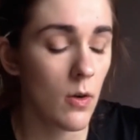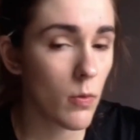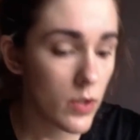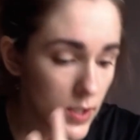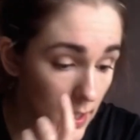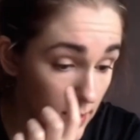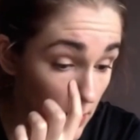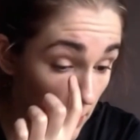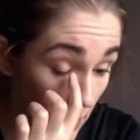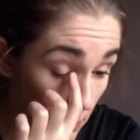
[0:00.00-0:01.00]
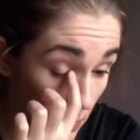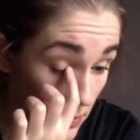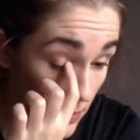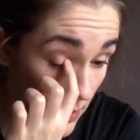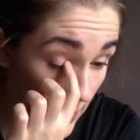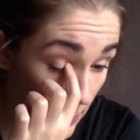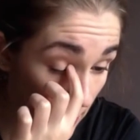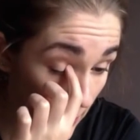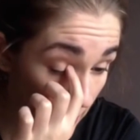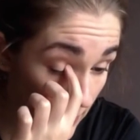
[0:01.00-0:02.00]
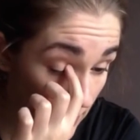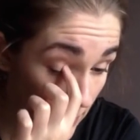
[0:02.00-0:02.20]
which tends to be in most of the Naked palettes,